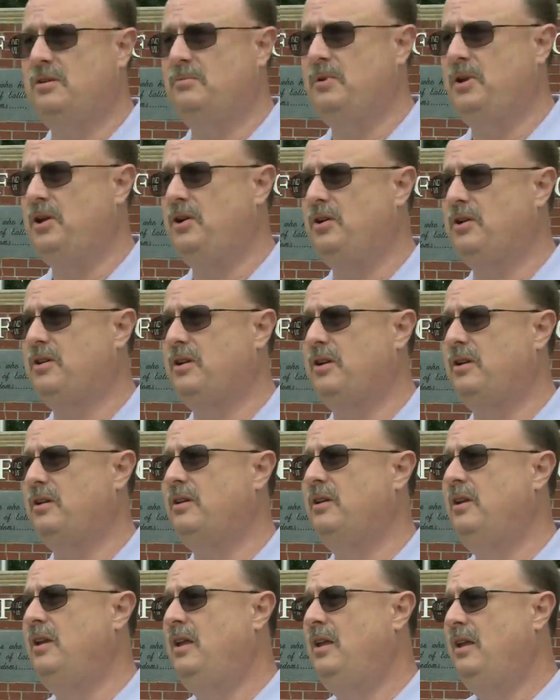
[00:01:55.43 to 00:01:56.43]
America
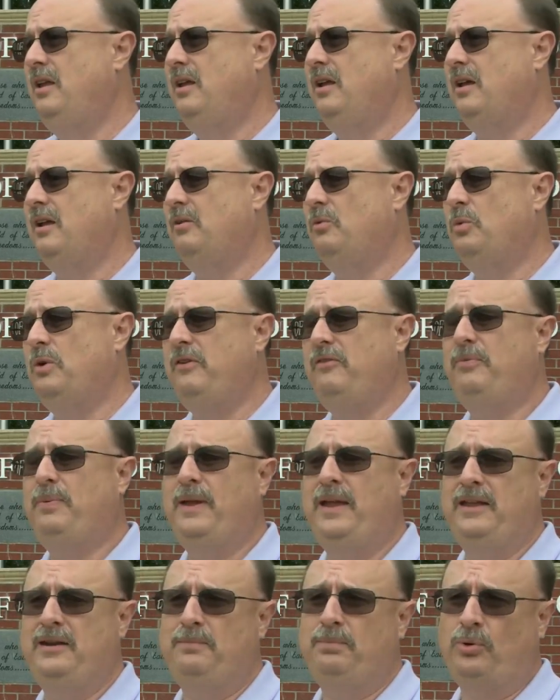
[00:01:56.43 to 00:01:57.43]
uh, we've
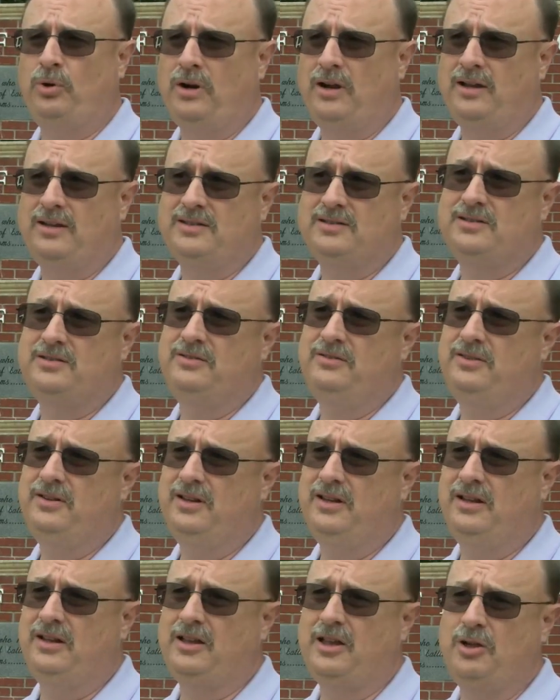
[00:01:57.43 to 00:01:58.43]
paid a price.
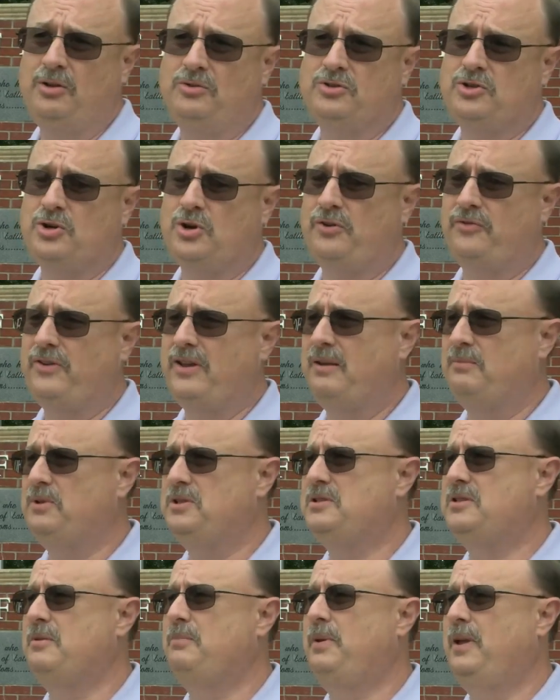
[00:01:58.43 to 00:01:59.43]
Uh, to our
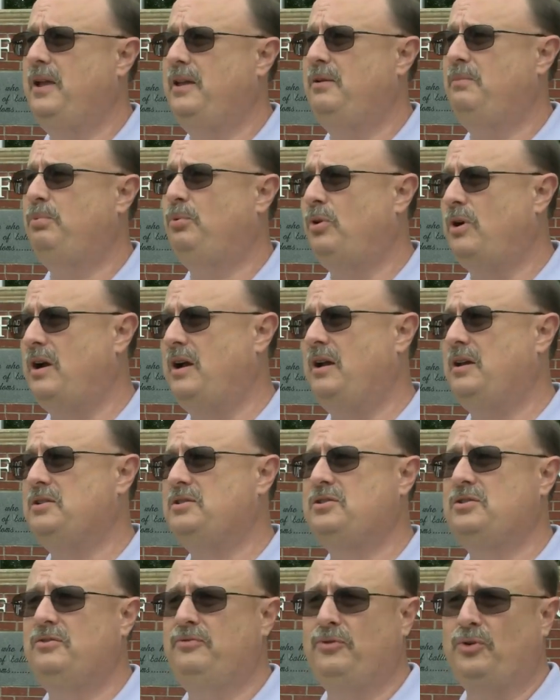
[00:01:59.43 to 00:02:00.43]
families have paid a
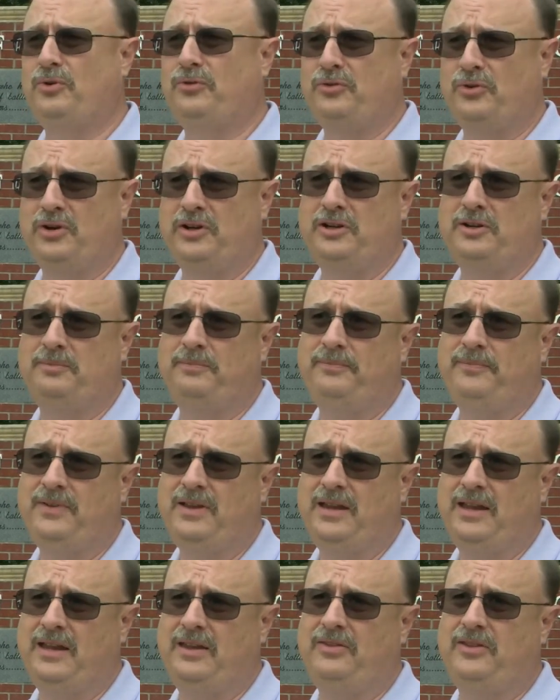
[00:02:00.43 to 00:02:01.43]
price for freedom,
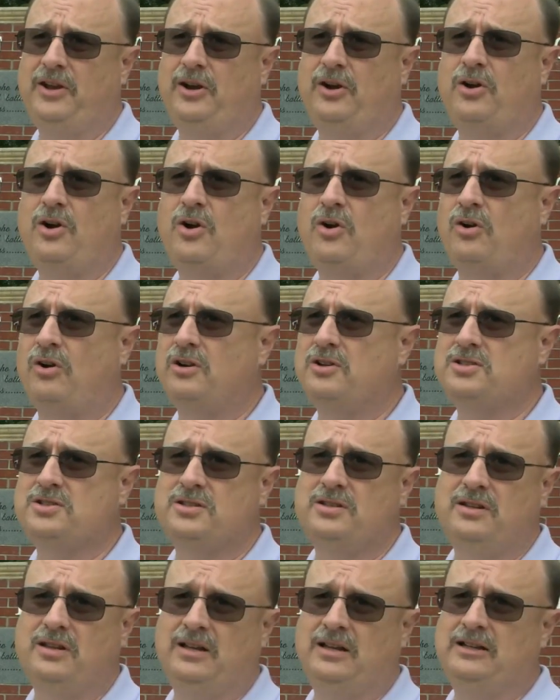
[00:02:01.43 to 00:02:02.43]
and there are
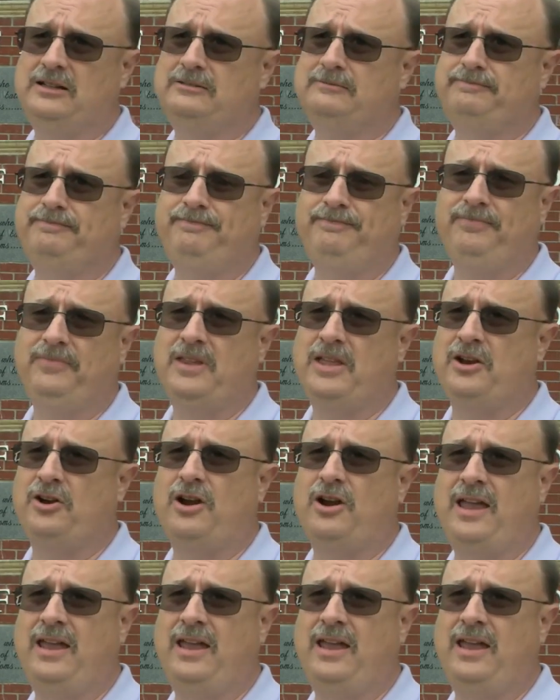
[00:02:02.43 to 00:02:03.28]
hearts um, that are